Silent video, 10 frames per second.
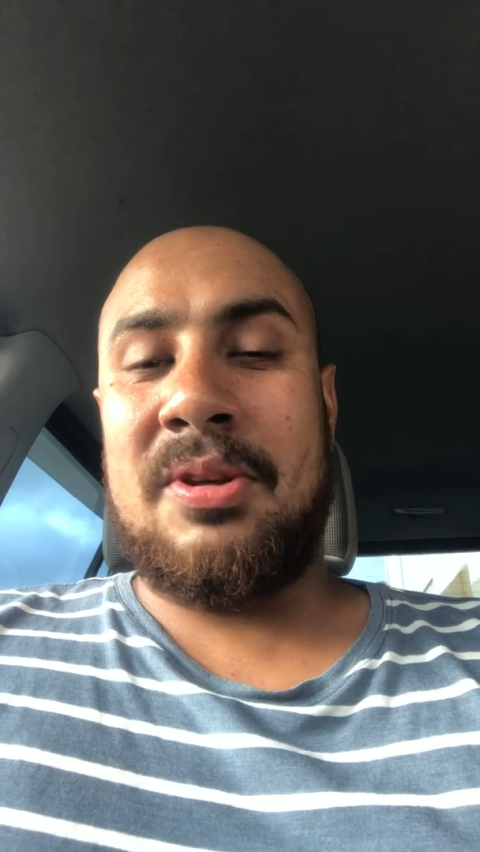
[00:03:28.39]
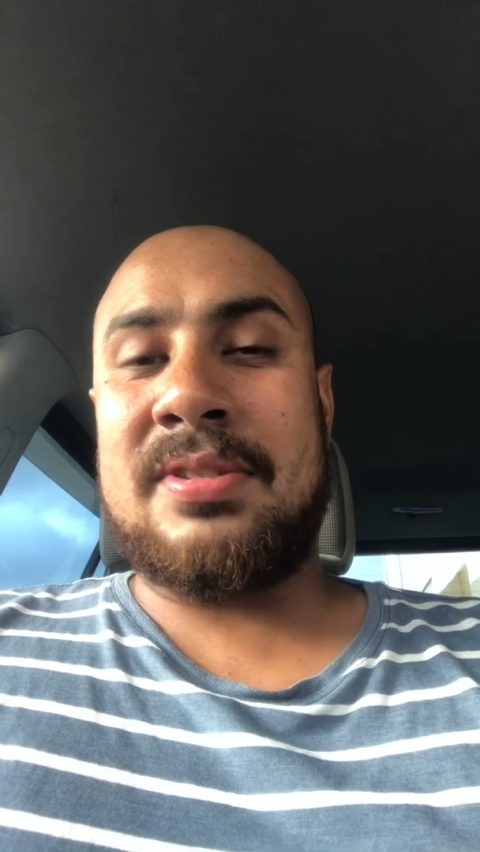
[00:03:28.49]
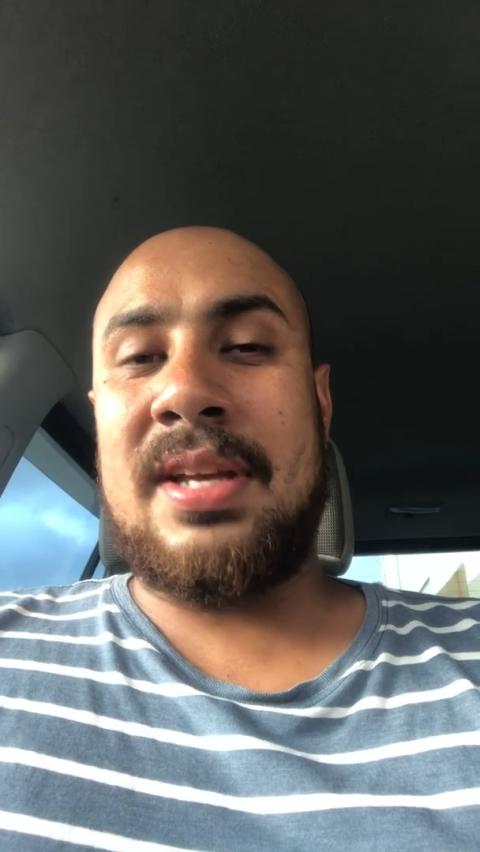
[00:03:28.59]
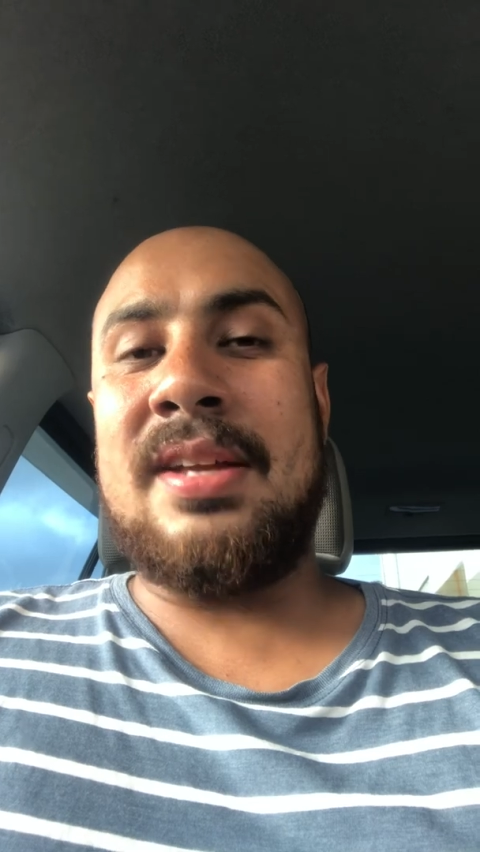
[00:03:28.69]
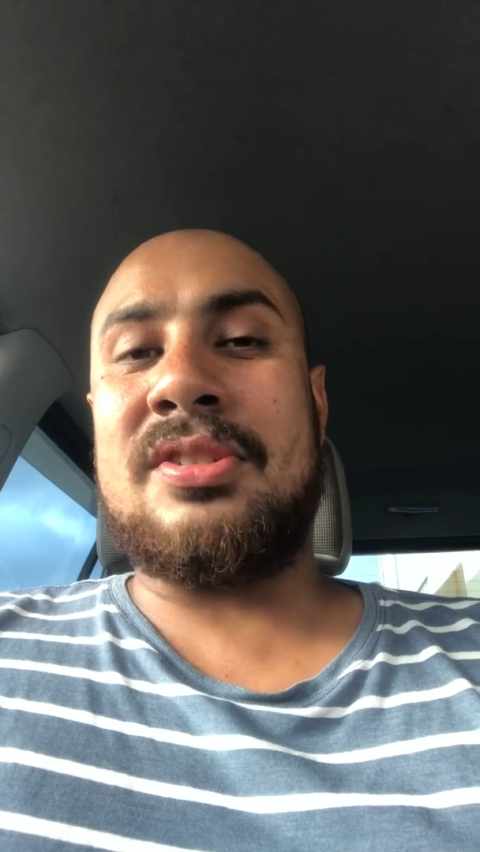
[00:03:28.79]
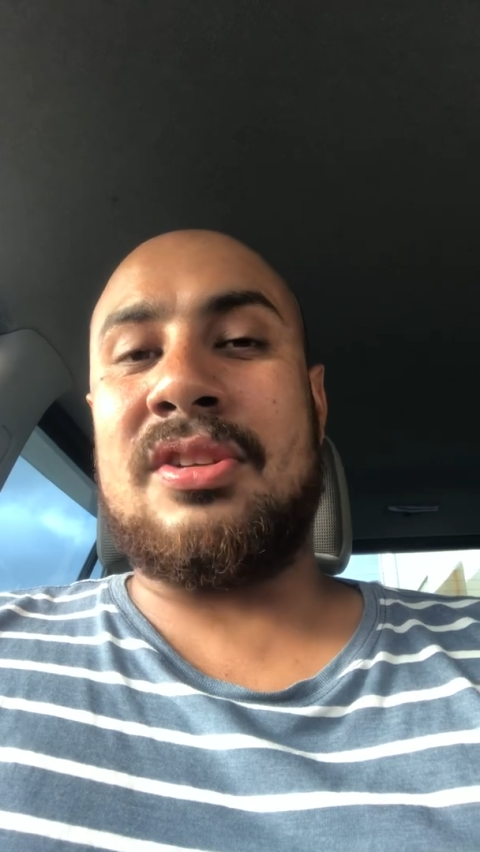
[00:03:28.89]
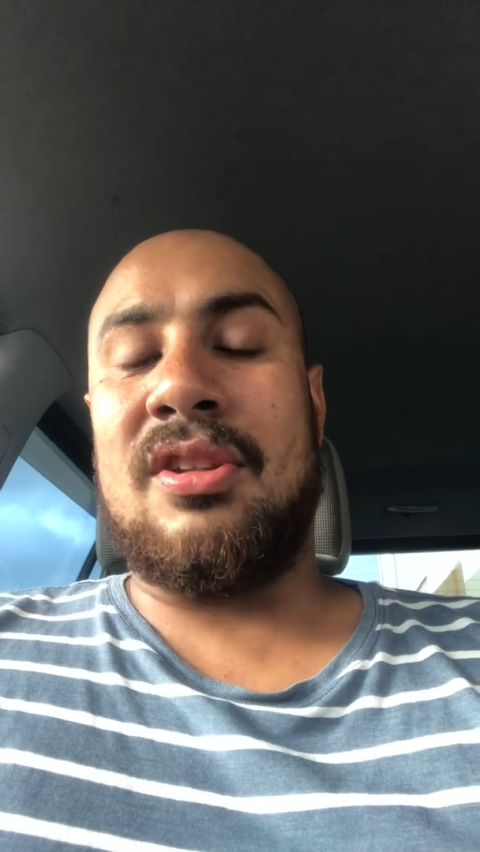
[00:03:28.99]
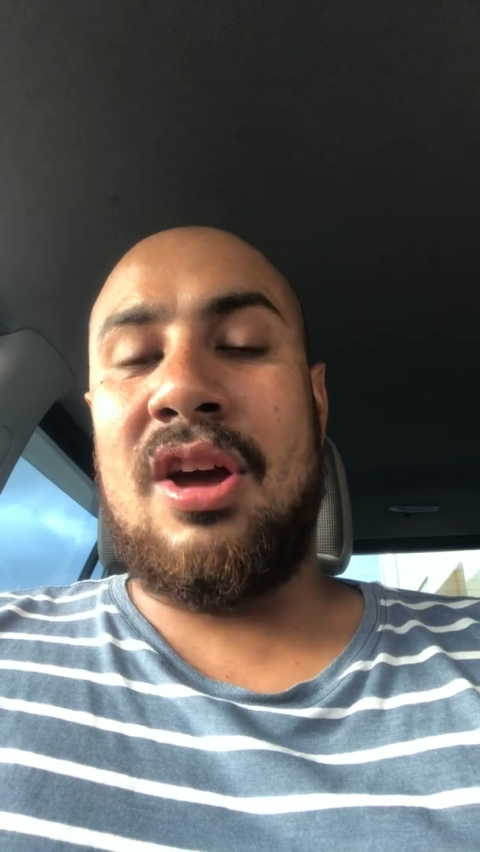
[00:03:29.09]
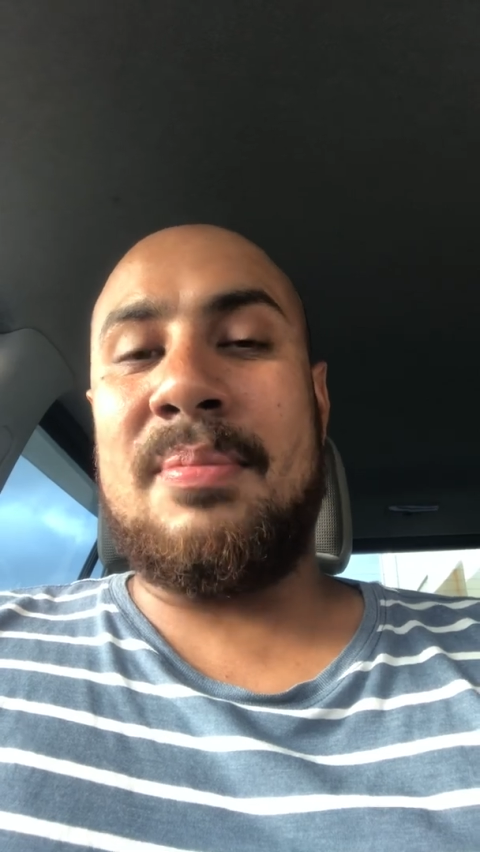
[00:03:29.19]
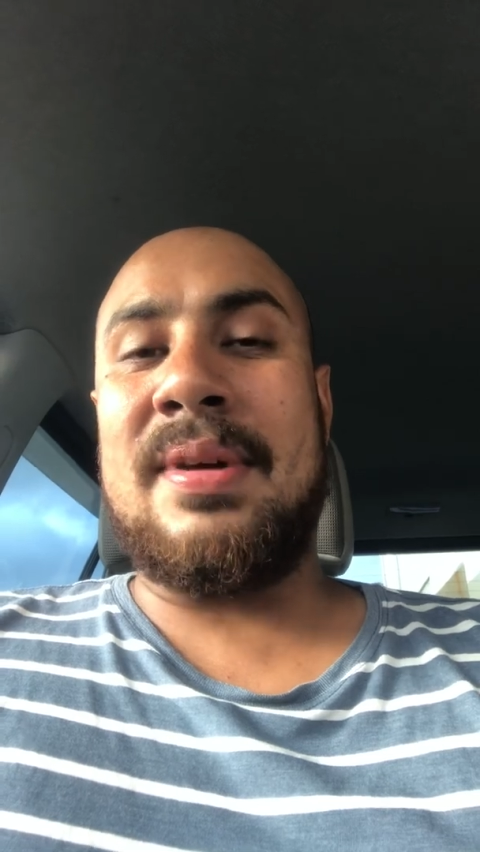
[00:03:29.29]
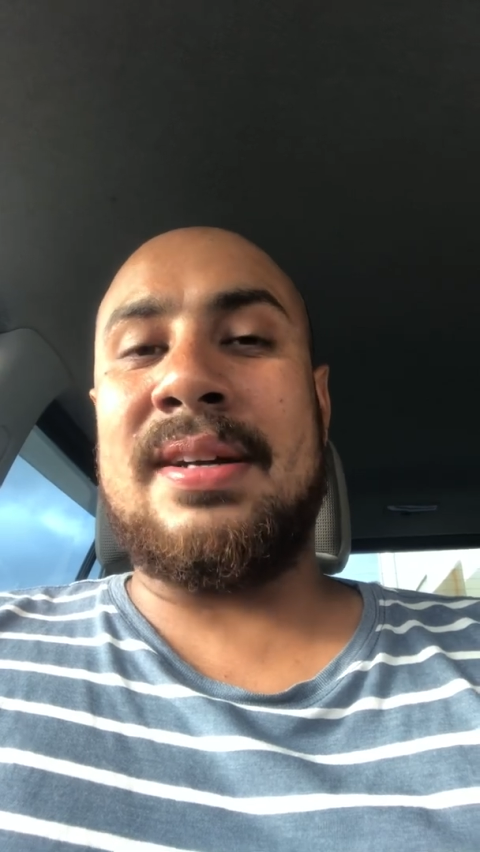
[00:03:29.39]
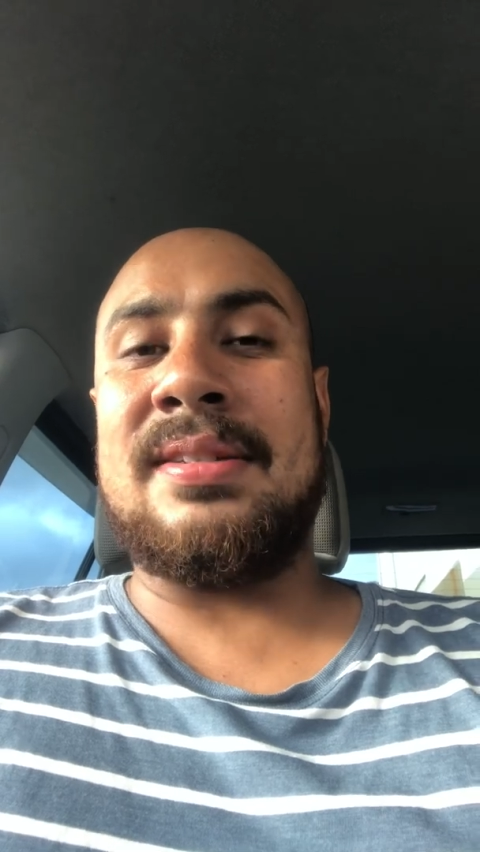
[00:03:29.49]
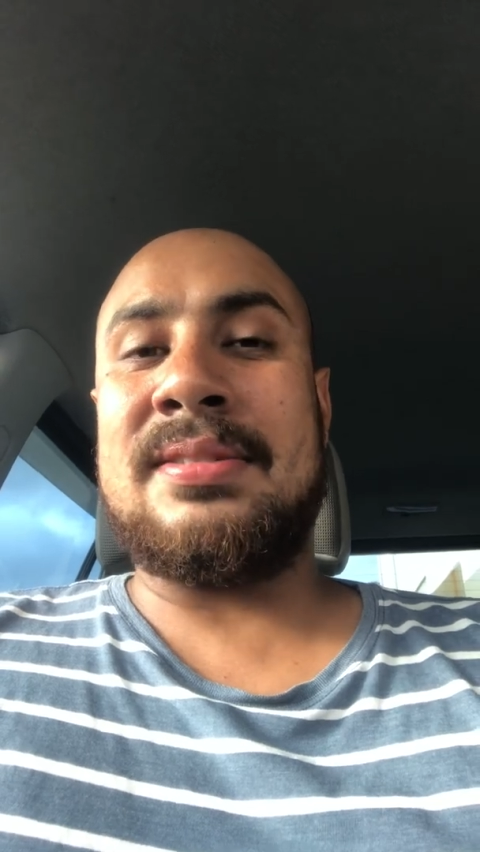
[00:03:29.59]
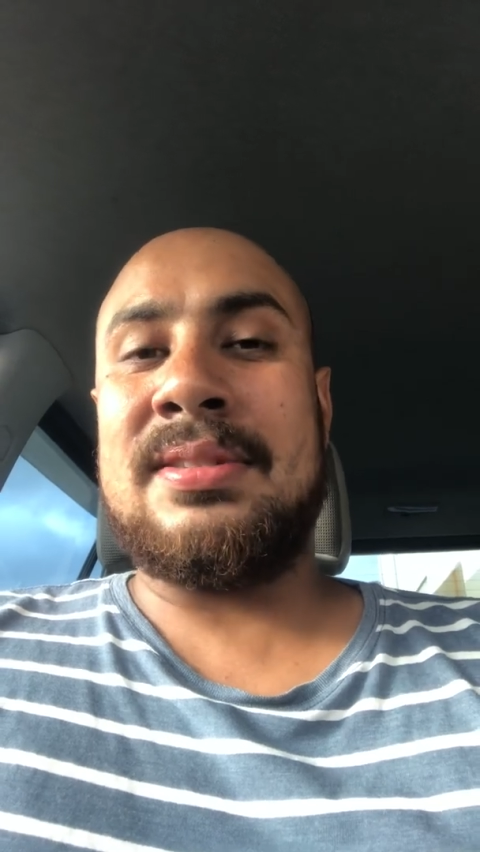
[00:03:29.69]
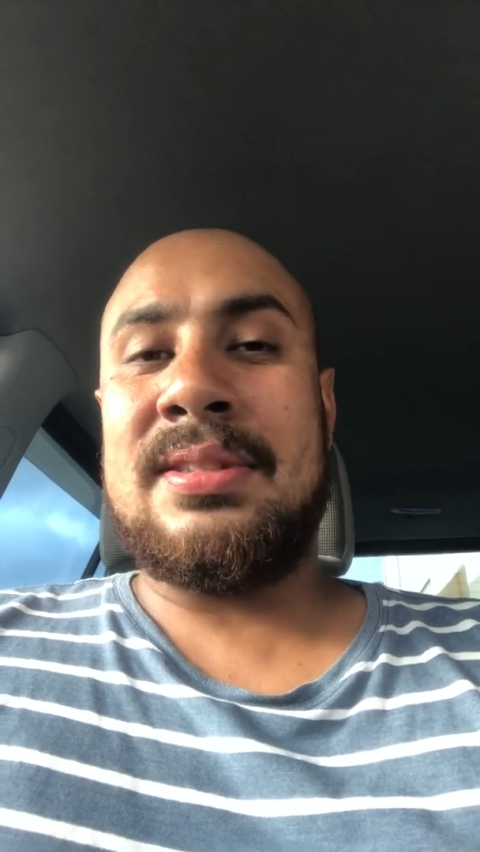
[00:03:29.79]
was saying, so Loma